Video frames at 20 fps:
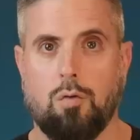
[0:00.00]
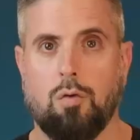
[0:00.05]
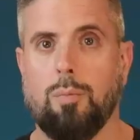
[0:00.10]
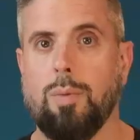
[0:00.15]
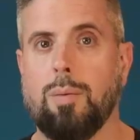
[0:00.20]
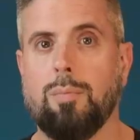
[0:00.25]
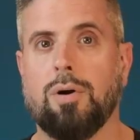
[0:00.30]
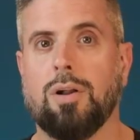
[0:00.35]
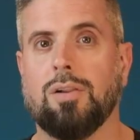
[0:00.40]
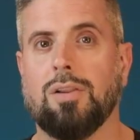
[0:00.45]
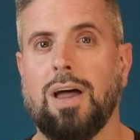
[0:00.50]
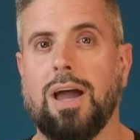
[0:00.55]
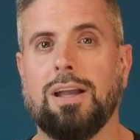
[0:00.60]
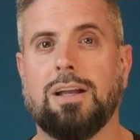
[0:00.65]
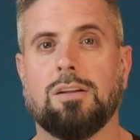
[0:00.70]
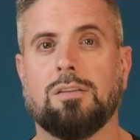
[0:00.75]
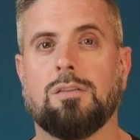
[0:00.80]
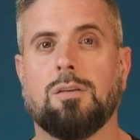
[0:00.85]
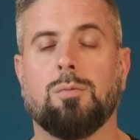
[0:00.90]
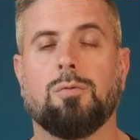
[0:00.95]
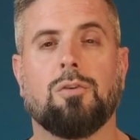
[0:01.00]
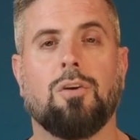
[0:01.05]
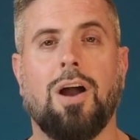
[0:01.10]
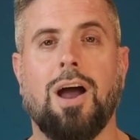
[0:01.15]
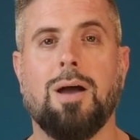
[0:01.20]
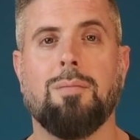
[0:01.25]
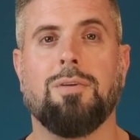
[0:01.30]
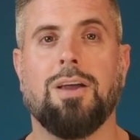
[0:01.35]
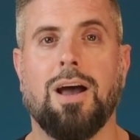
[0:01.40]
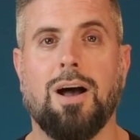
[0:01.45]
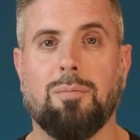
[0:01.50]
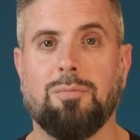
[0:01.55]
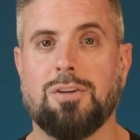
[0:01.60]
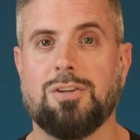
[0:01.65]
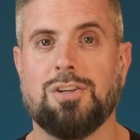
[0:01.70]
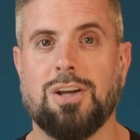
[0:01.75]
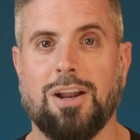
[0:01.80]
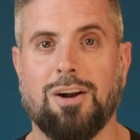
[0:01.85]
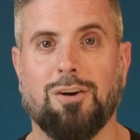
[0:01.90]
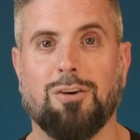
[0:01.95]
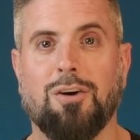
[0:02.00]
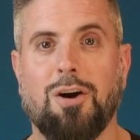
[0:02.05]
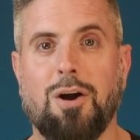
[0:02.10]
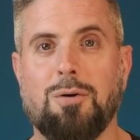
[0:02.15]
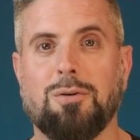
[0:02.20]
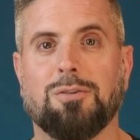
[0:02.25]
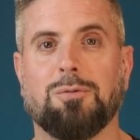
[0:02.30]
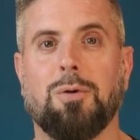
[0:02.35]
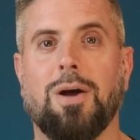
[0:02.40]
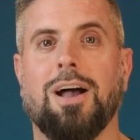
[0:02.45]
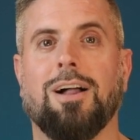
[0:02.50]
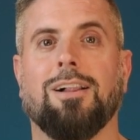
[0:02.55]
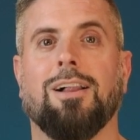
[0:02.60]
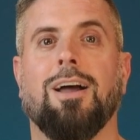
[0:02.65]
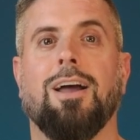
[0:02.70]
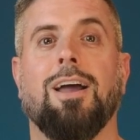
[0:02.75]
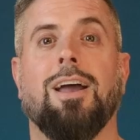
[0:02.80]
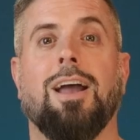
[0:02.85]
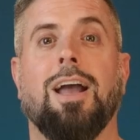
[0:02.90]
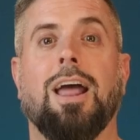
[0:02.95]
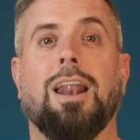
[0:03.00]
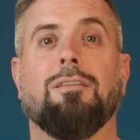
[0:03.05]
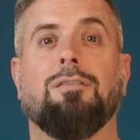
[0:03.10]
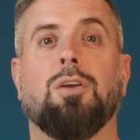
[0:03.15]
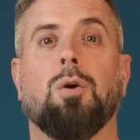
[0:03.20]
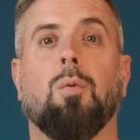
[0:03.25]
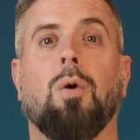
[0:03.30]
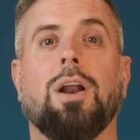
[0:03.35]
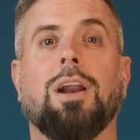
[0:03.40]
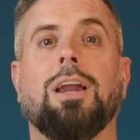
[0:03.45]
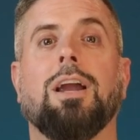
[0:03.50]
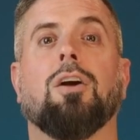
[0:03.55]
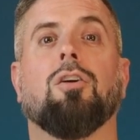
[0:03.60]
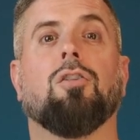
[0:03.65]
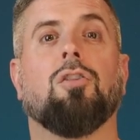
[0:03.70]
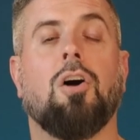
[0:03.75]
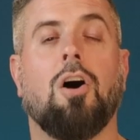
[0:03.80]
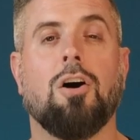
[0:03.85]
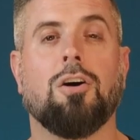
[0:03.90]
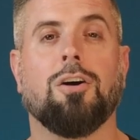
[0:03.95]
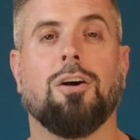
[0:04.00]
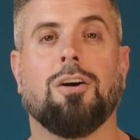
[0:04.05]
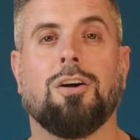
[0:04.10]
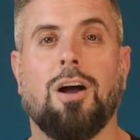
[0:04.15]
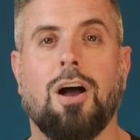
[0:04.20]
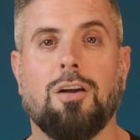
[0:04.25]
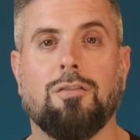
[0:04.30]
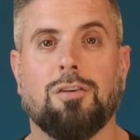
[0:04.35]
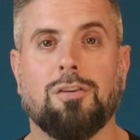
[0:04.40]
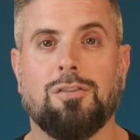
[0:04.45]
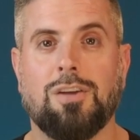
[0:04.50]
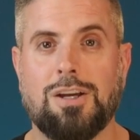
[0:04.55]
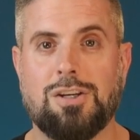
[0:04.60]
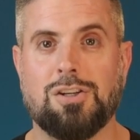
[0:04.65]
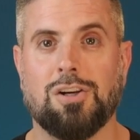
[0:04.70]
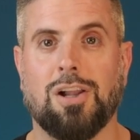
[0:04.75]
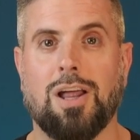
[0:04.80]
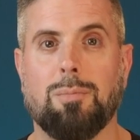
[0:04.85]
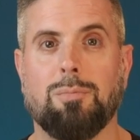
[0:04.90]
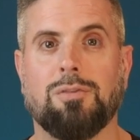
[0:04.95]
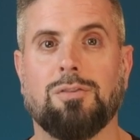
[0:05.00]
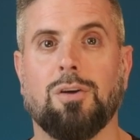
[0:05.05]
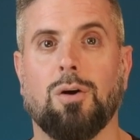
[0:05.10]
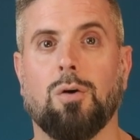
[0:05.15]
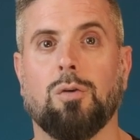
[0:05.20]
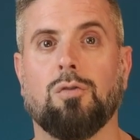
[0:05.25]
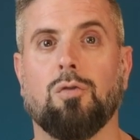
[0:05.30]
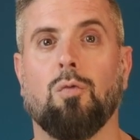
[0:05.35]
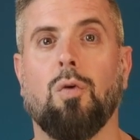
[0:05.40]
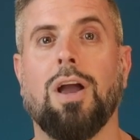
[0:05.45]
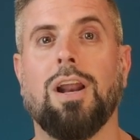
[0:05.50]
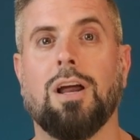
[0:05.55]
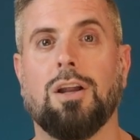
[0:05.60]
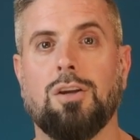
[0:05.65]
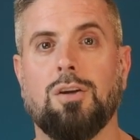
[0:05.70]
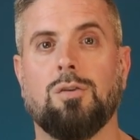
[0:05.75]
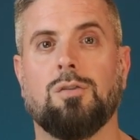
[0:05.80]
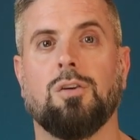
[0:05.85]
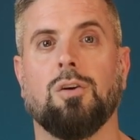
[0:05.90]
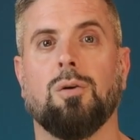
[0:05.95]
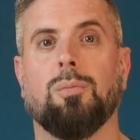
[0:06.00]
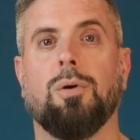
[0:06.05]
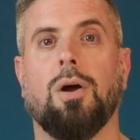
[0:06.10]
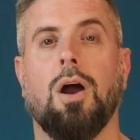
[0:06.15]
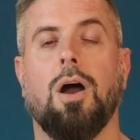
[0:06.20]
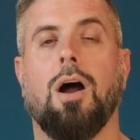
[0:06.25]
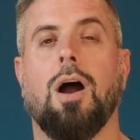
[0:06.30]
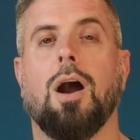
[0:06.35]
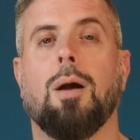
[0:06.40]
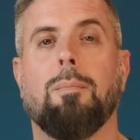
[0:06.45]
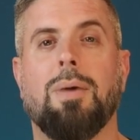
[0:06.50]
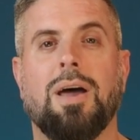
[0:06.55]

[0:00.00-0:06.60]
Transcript: Remember to like and subscribe to help the channel grow as well. And if you want to hear longer conversational episodes right on YouTube, our